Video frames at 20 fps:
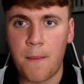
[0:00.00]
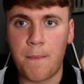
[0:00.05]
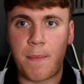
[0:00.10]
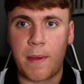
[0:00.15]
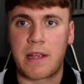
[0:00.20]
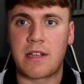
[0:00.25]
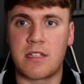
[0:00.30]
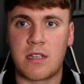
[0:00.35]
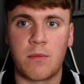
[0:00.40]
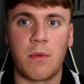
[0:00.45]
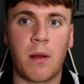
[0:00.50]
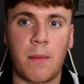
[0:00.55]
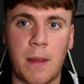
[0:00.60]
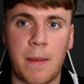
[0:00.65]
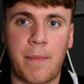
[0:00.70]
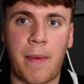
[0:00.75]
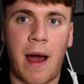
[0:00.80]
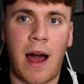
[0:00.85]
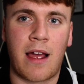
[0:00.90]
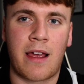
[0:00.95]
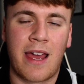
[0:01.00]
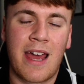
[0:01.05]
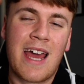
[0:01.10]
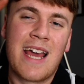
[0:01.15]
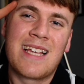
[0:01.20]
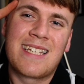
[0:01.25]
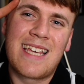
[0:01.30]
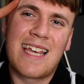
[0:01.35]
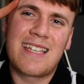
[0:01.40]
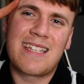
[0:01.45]
Binksy will be back.
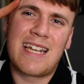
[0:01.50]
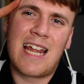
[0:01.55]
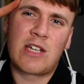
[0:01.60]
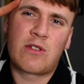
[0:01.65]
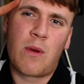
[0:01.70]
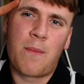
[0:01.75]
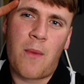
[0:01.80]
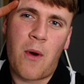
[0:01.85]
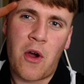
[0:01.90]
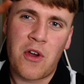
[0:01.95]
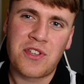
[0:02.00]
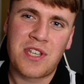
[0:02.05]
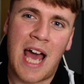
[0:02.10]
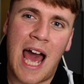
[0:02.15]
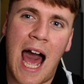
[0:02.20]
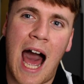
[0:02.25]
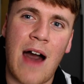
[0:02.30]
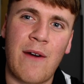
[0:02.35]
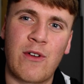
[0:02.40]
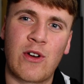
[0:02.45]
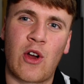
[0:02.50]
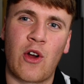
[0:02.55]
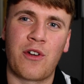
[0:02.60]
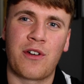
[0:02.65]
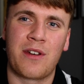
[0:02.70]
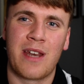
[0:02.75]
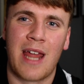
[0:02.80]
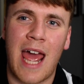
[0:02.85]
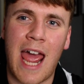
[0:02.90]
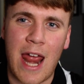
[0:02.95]
See you the next one, boys. Have a good
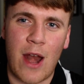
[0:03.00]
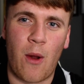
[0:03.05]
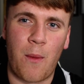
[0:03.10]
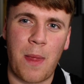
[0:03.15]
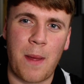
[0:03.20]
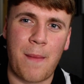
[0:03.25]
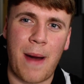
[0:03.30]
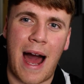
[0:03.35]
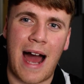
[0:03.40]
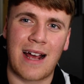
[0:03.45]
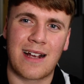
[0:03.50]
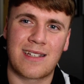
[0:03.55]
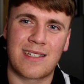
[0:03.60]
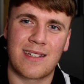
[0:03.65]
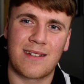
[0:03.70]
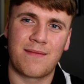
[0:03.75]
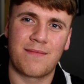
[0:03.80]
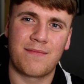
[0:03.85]
one. Head up the mags.